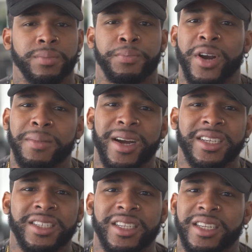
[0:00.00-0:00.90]
pretty
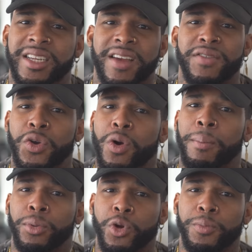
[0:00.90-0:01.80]
much giving you
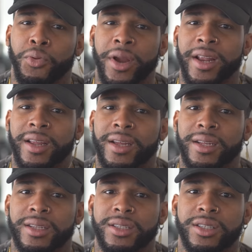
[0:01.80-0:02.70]
a blueprint
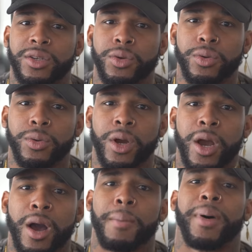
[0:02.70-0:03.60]
to
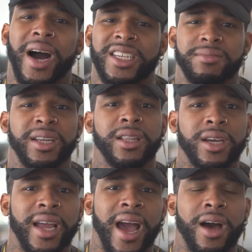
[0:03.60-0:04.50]
possibly
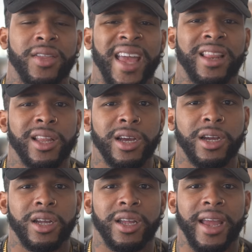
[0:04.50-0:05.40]
look how they
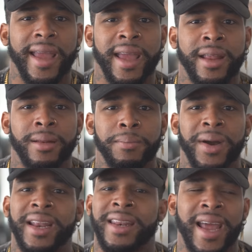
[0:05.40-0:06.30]
look.
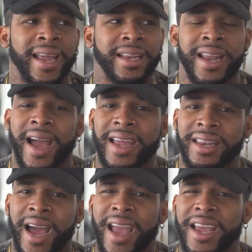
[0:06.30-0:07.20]
But like
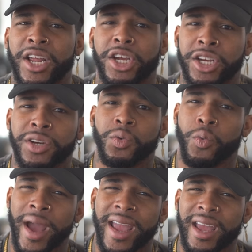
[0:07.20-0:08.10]
not in a good
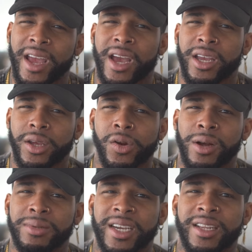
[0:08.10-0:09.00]
way. You know what
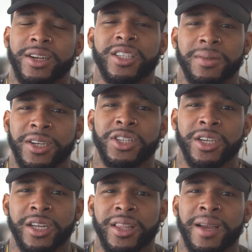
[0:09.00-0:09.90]
I'm saying? There's a
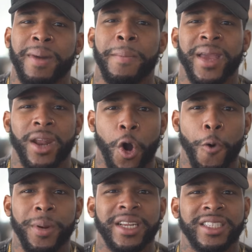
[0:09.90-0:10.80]
good thing about being
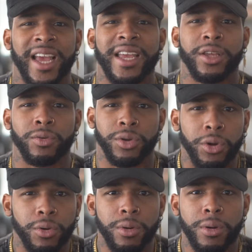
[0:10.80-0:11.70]
open and saying you
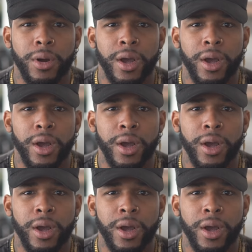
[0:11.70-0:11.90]
do.